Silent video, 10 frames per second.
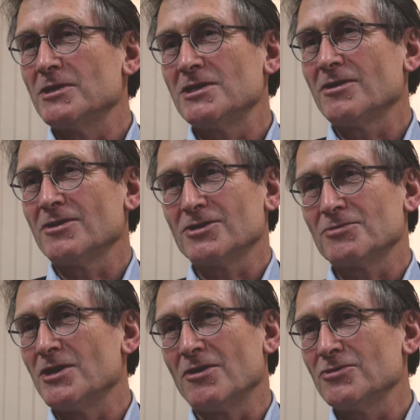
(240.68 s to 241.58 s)
materials,
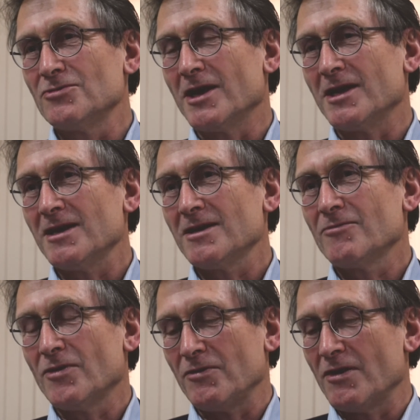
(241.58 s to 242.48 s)
we don't do that, eh?
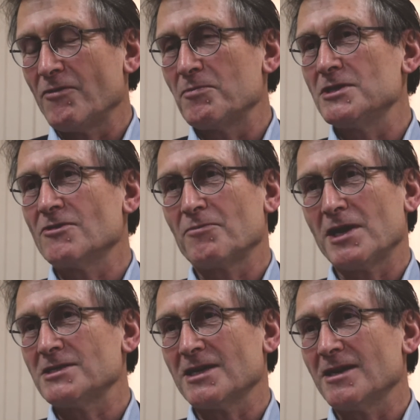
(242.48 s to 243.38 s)
When we have a piece of
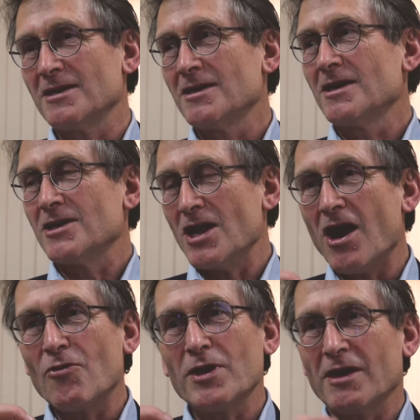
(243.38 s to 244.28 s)
plastic,
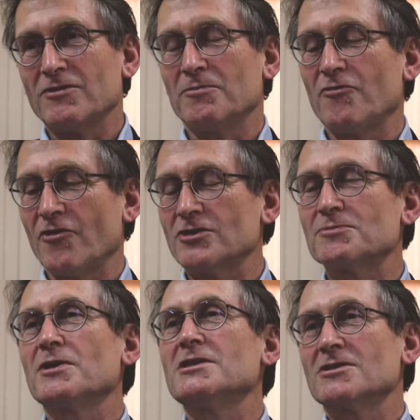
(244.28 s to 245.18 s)
now we have the
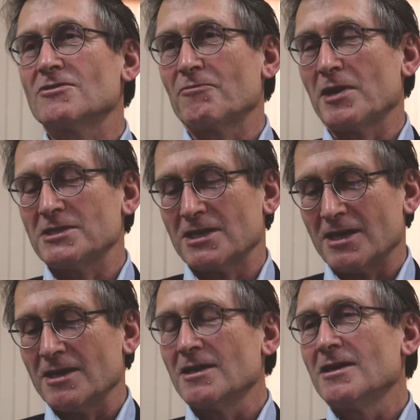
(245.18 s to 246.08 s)
first pieces of
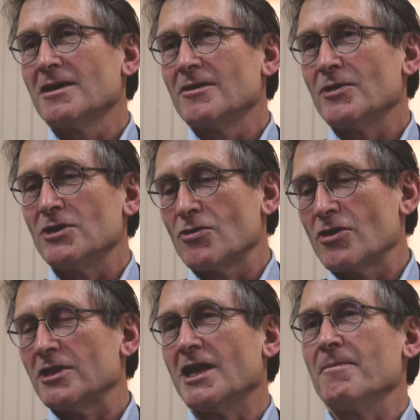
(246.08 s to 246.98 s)
plastic. When you
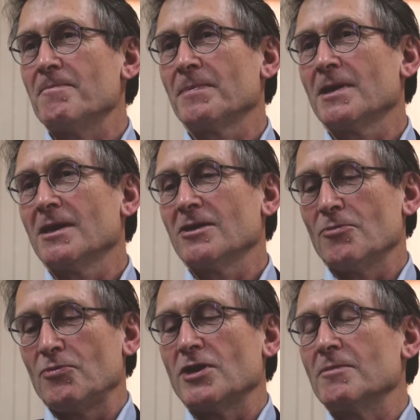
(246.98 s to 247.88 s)
cut them,
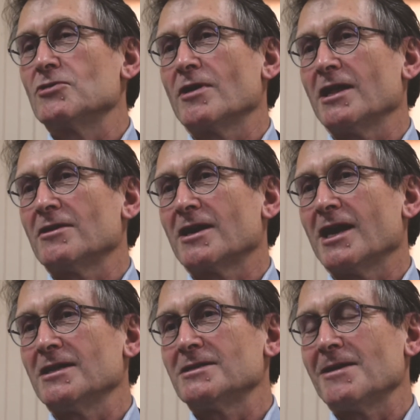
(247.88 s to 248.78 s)
you put them together
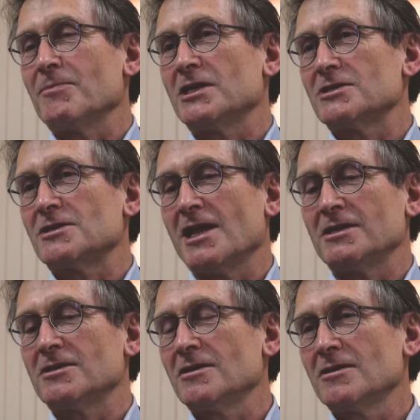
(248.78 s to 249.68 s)
again. 10 minutes
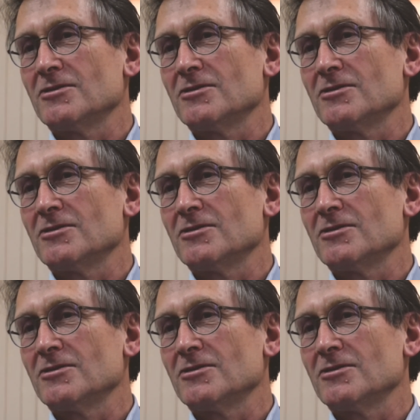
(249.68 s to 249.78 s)
later,